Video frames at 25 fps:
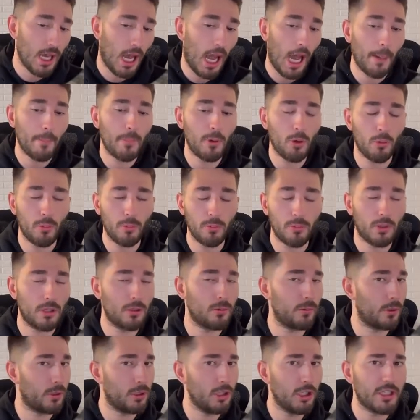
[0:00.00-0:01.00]
I mean, when
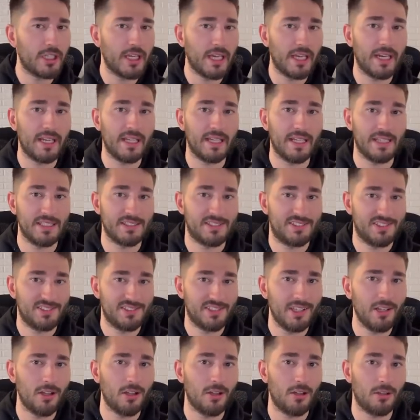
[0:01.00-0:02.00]
we look at it, it's
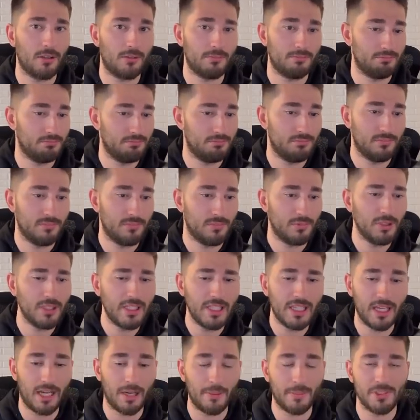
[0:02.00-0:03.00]
still
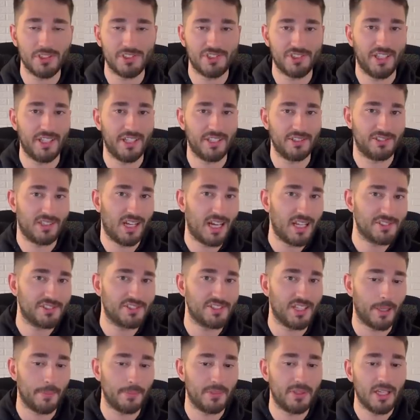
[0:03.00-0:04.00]
really a Mercedes
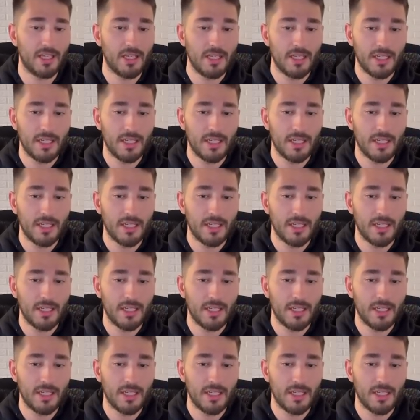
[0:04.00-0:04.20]
concept.